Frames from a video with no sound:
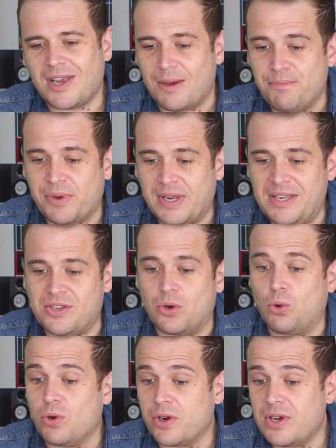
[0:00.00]
companies and
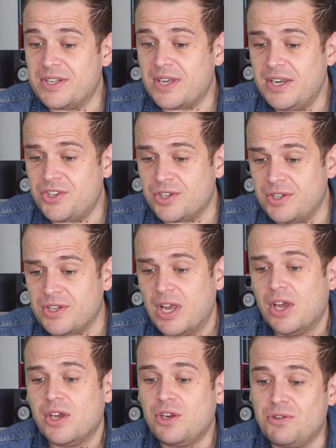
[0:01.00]
organisations
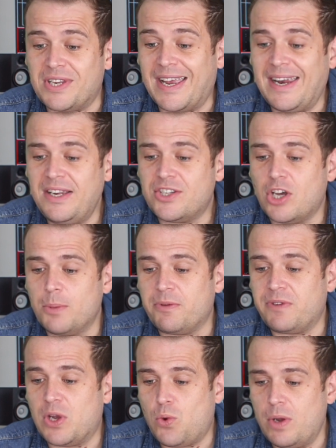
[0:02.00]
using any type
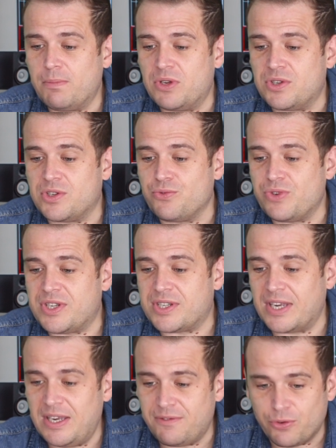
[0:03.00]
of equipment to
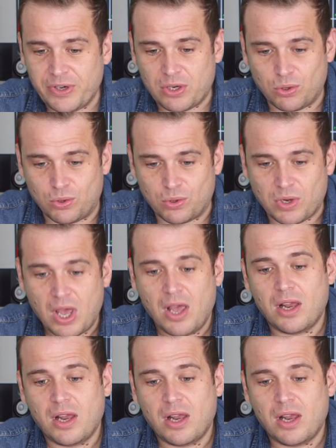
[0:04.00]
receive or record